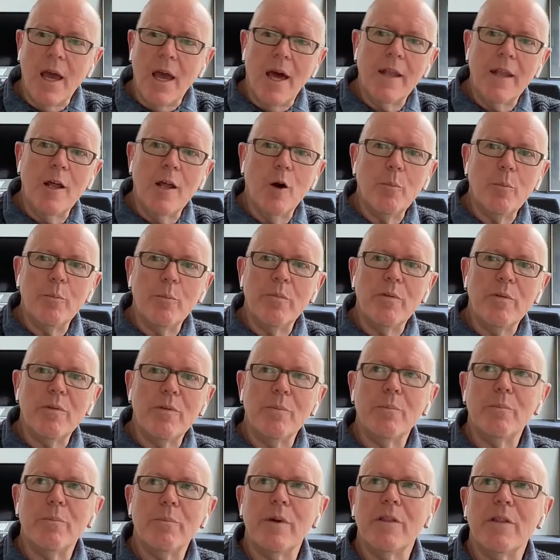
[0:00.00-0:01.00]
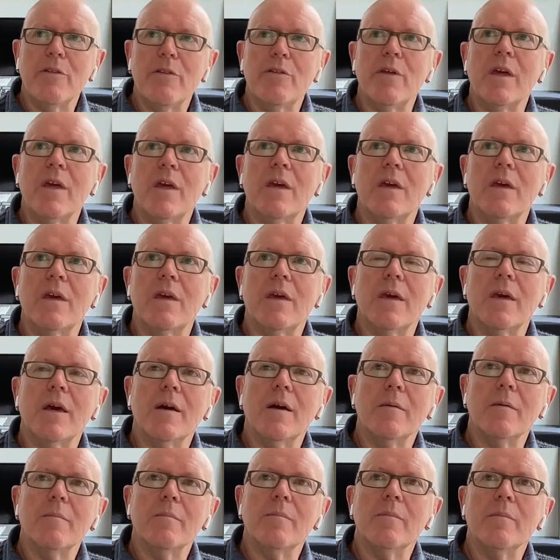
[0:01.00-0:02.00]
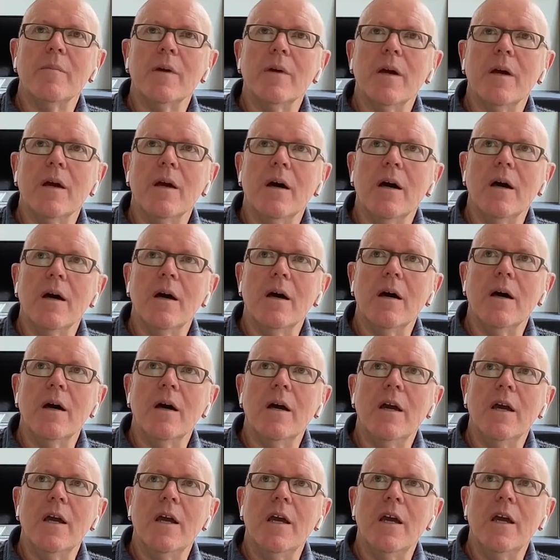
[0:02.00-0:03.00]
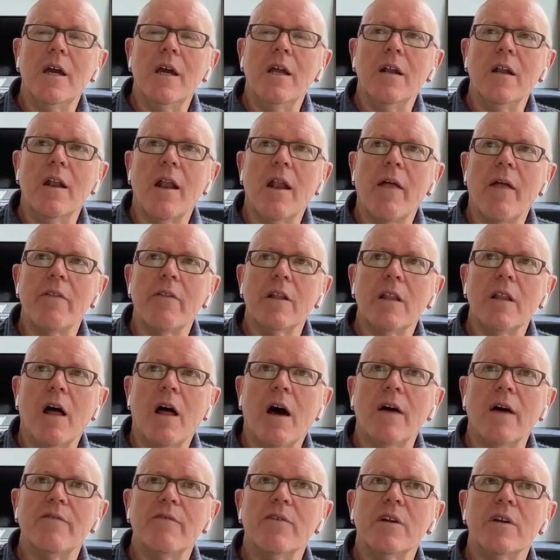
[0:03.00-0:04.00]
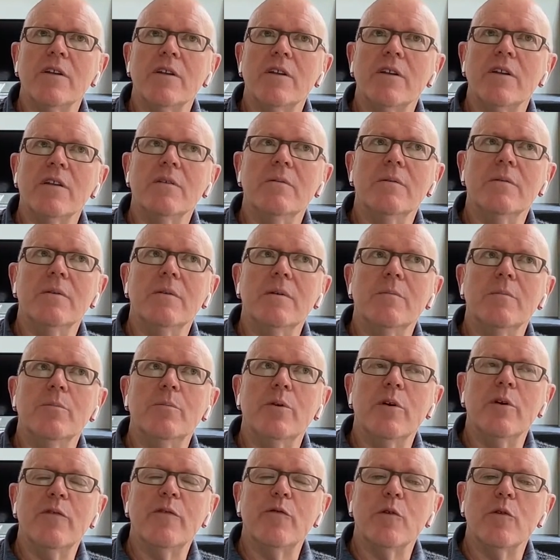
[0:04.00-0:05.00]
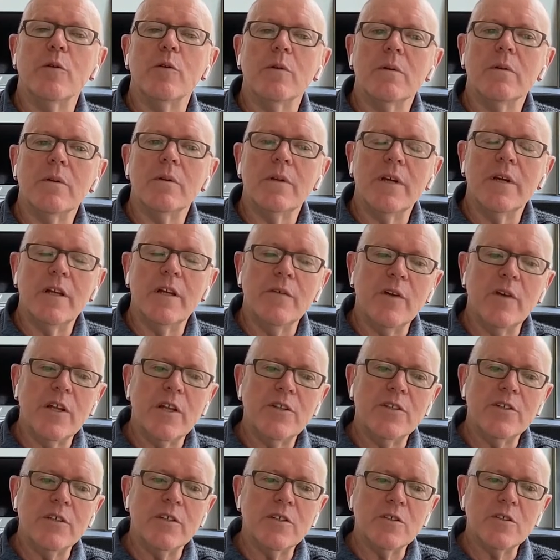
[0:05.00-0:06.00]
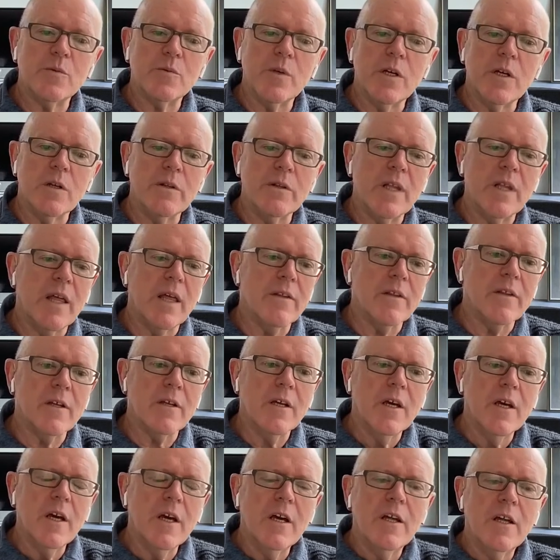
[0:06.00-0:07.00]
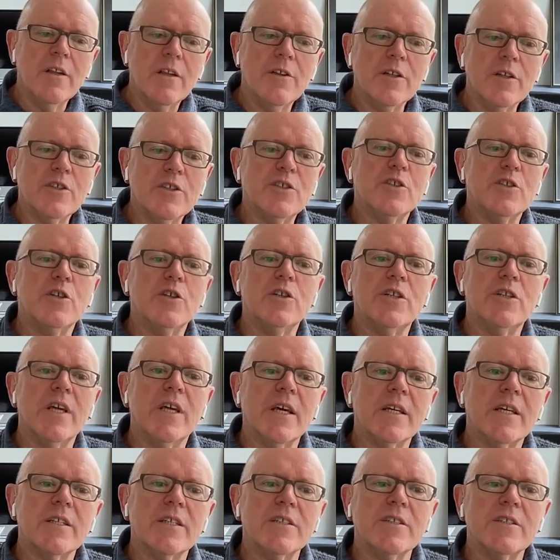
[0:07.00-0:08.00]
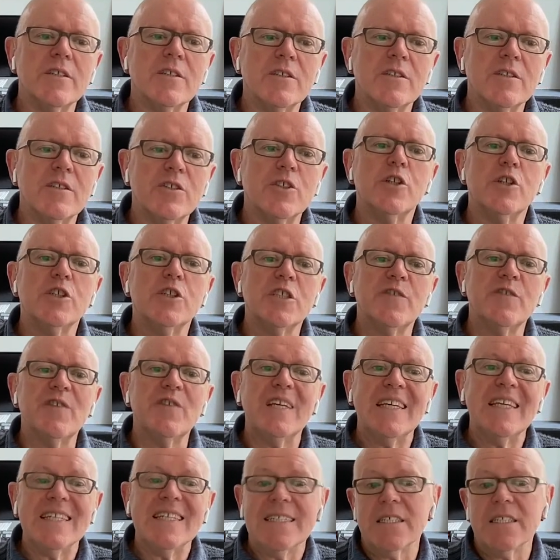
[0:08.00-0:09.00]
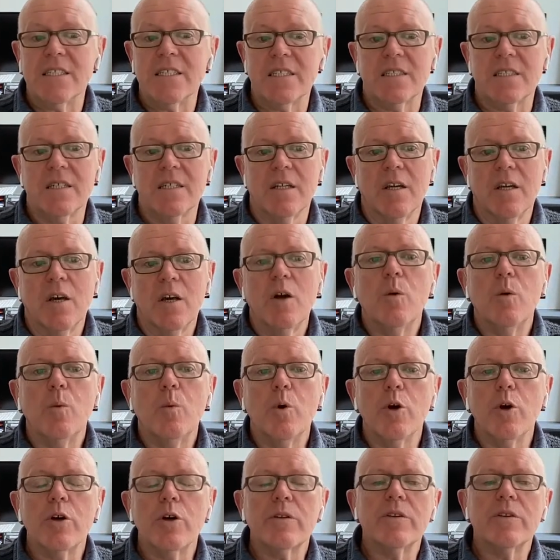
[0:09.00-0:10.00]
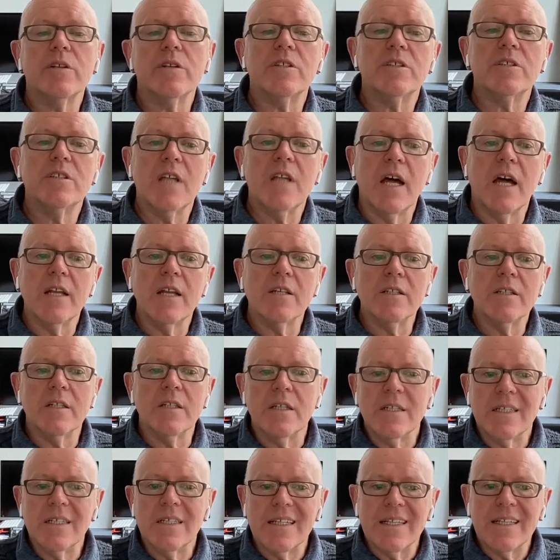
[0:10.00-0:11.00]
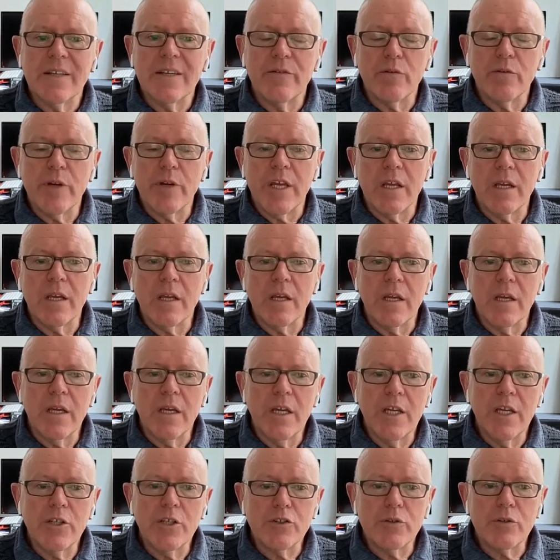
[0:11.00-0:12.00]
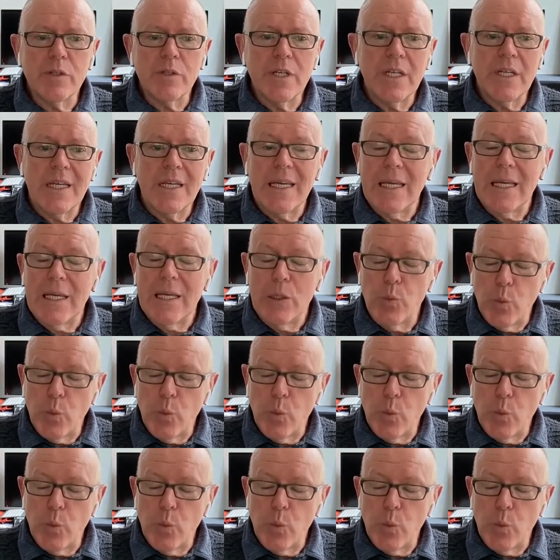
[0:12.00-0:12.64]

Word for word: can't help but think, um, uh, in another life I did peripheral intervention as well. Now the, the CIRTEX surspheres work that's done delivering ytri